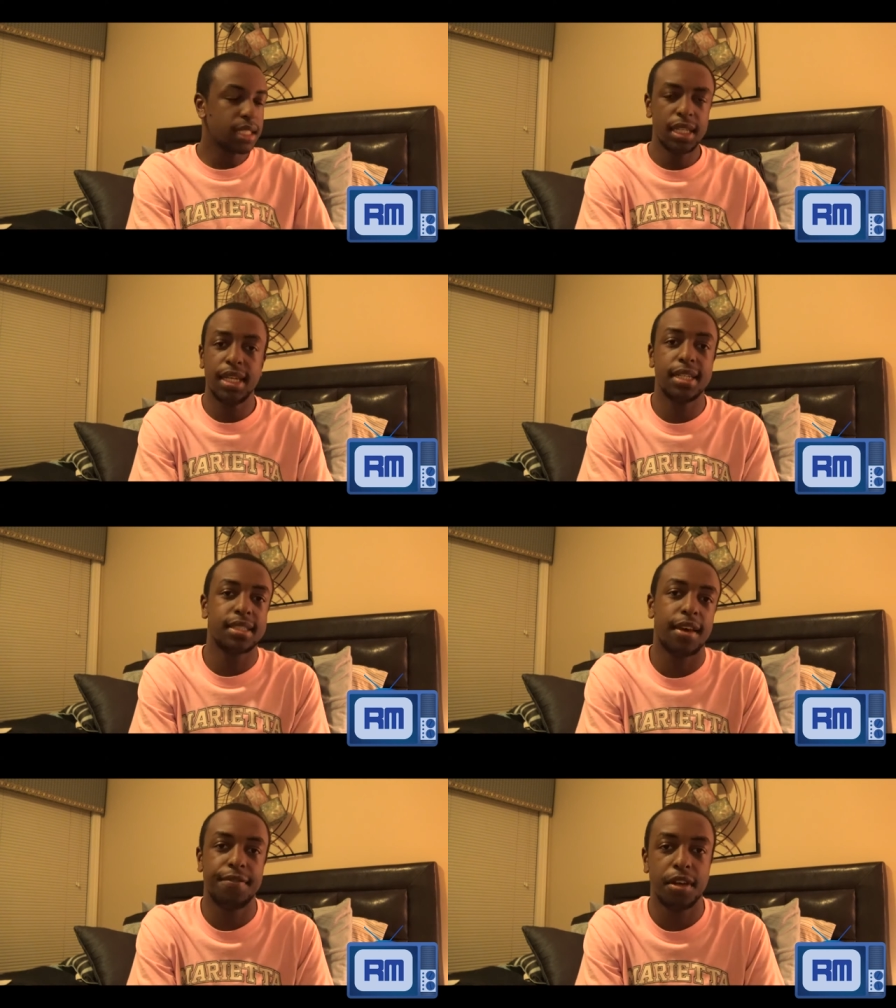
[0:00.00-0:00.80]
Yes,
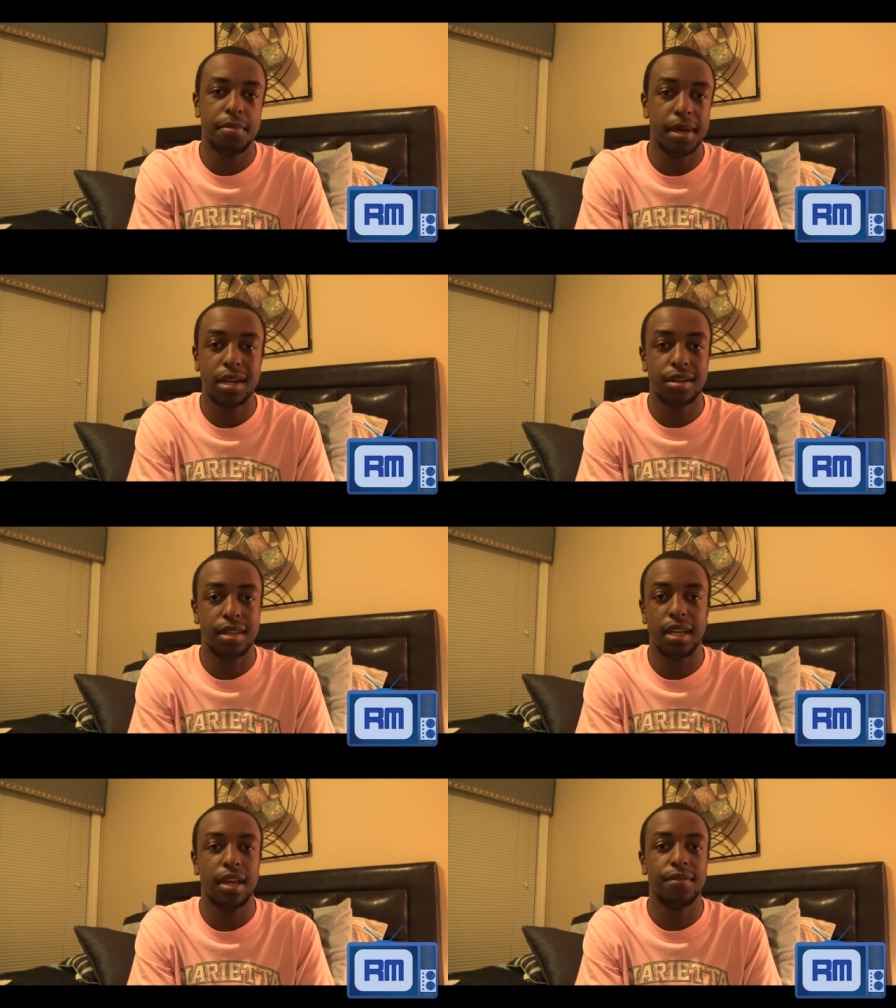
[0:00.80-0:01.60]
I feel better
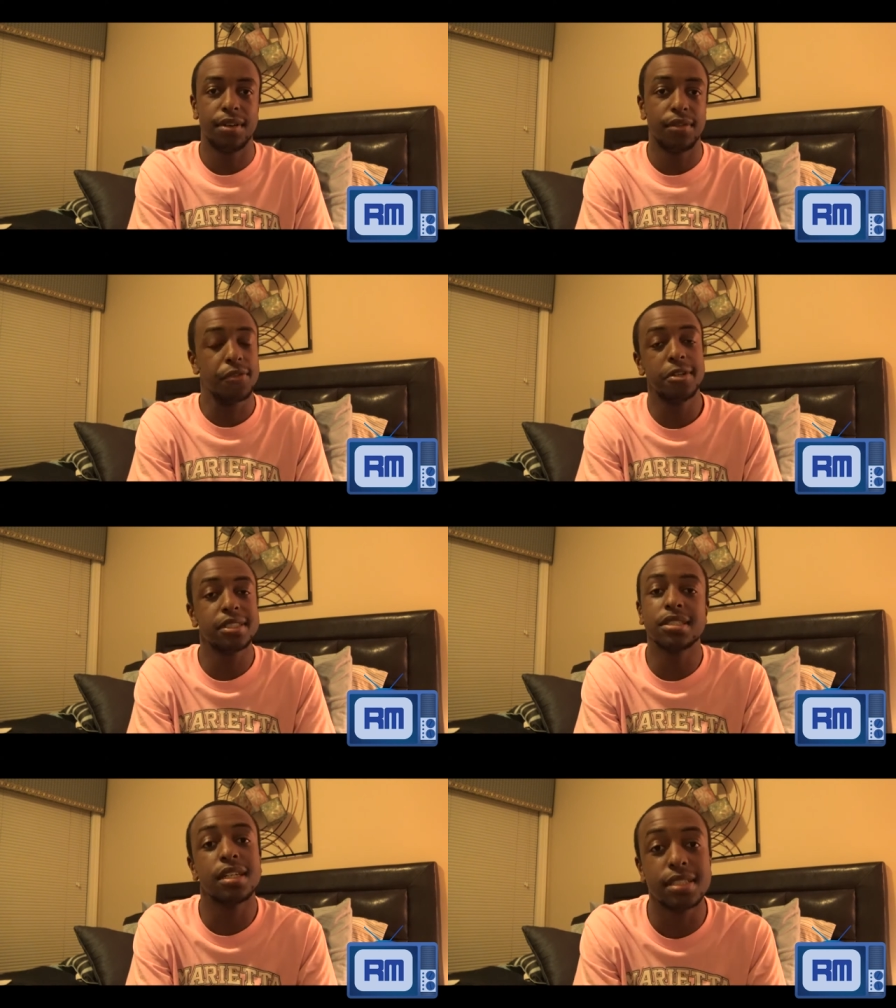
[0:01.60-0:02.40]
than ever. Of
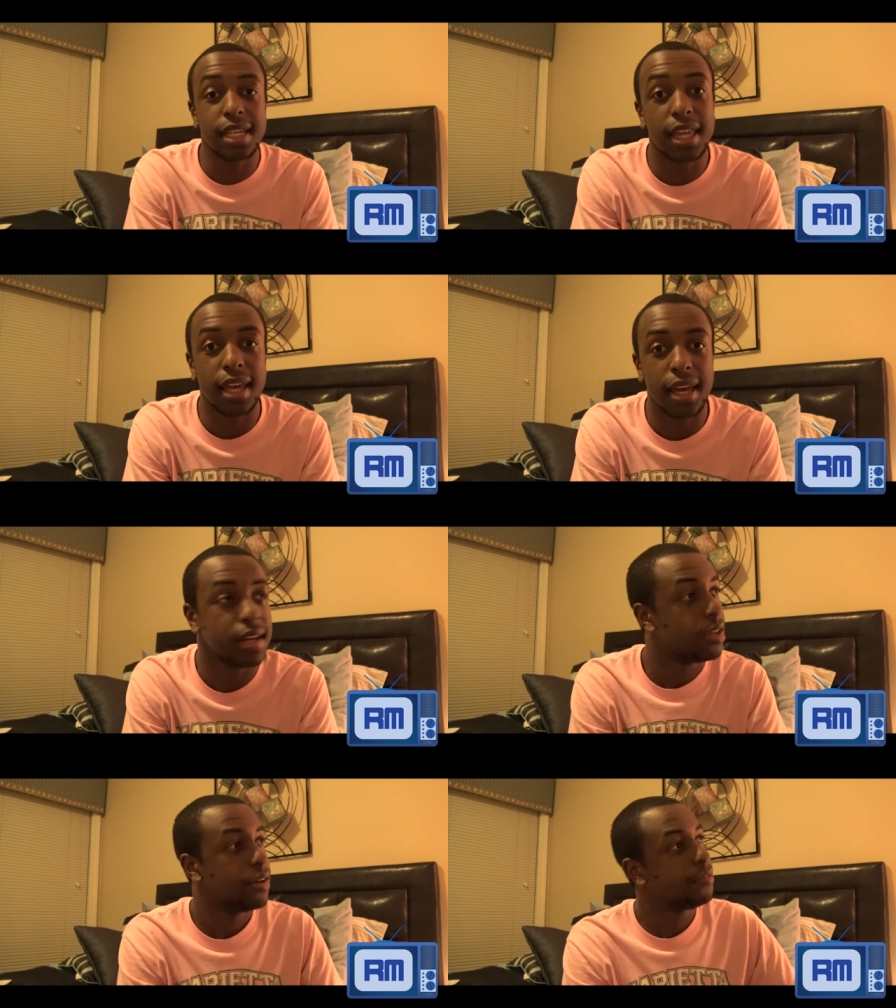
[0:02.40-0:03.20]
course, you're gonna say that
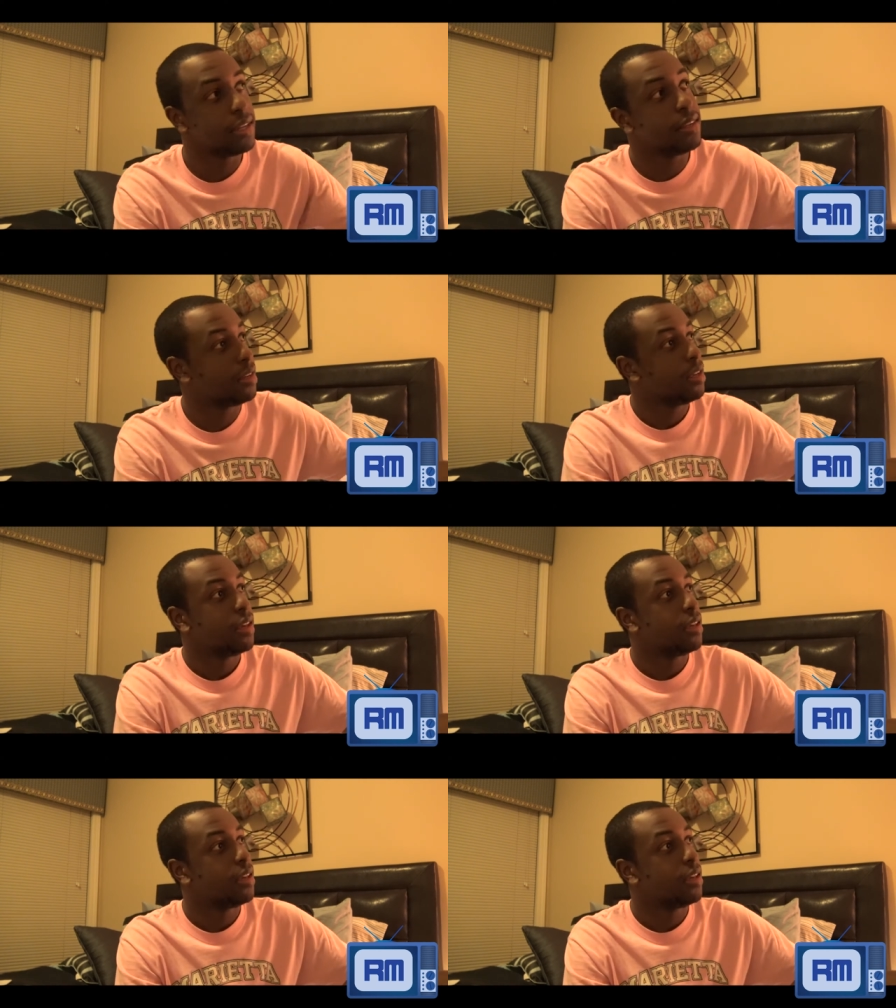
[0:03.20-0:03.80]
when